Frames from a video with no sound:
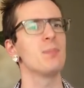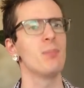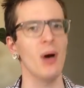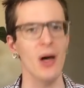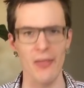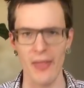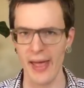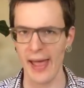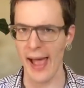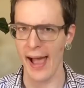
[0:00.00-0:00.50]

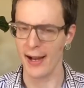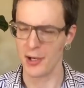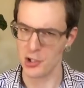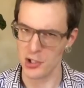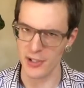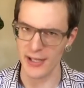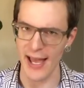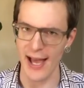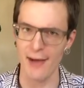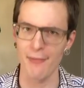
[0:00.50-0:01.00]
but they
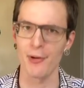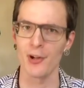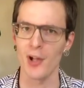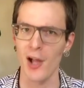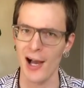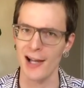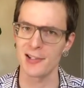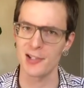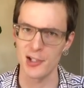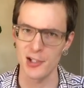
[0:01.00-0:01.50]
actually have a
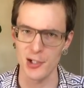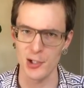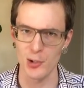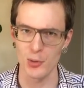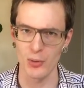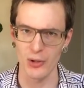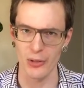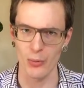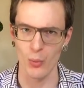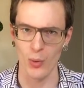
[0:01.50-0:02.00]
lot to do
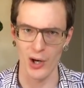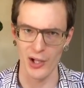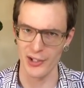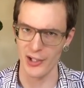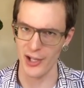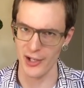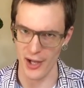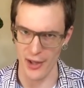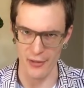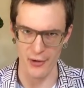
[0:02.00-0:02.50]
with one
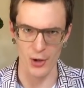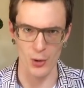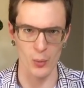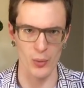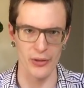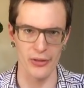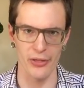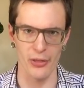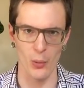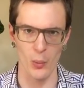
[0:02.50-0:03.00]
another
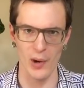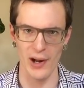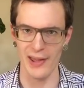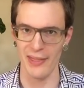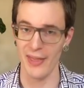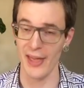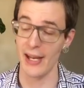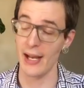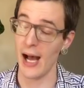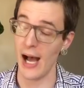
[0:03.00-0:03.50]
with the way
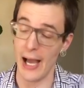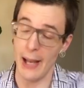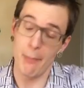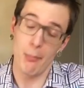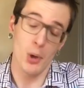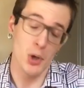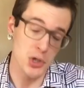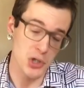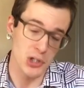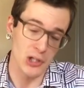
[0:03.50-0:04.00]
that I
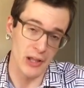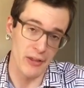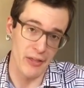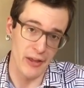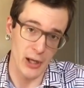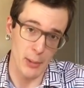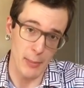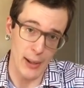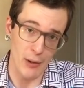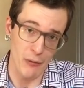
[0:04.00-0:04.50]
personally
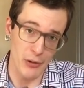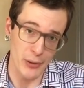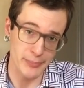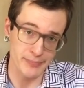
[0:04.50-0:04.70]
think about them.